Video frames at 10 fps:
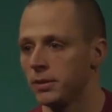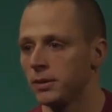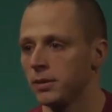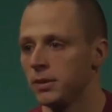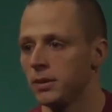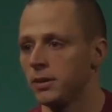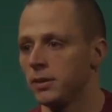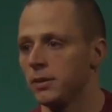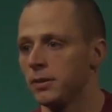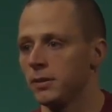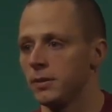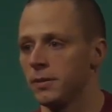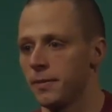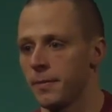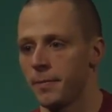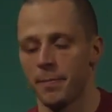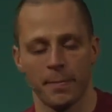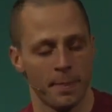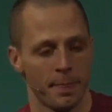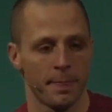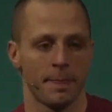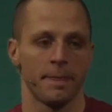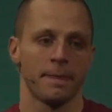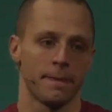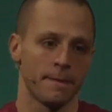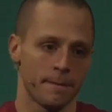(silence)